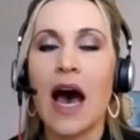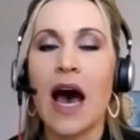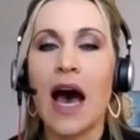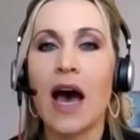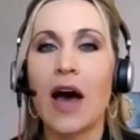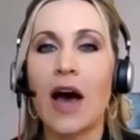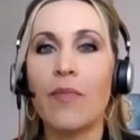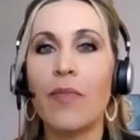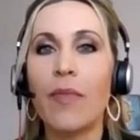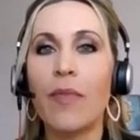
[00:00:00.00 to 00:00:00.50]

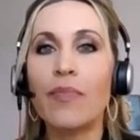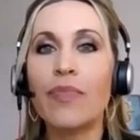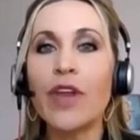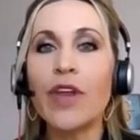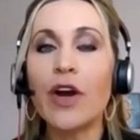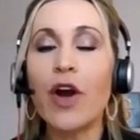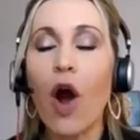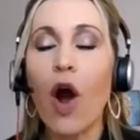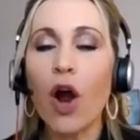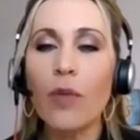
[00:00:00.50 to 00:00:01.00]

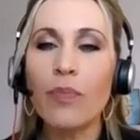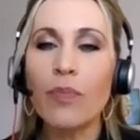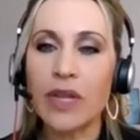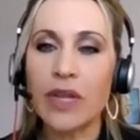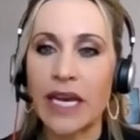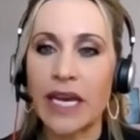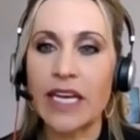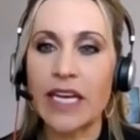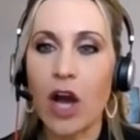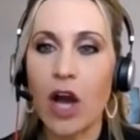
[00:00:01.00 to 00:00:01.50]
There are
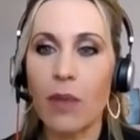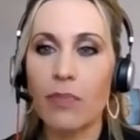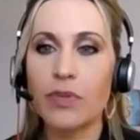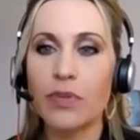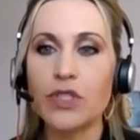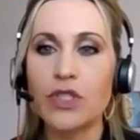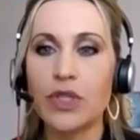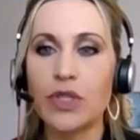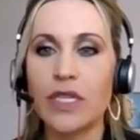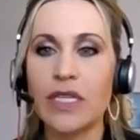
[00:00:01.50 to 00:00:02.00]
planning
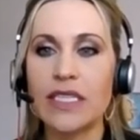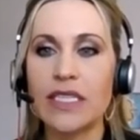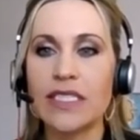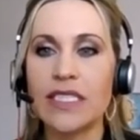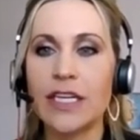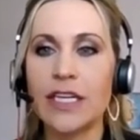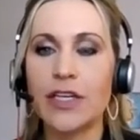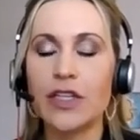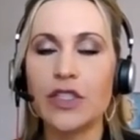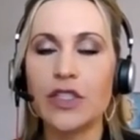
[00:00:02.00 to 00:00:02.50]

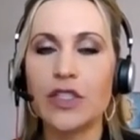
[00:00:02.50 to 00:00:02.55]
opportunities here.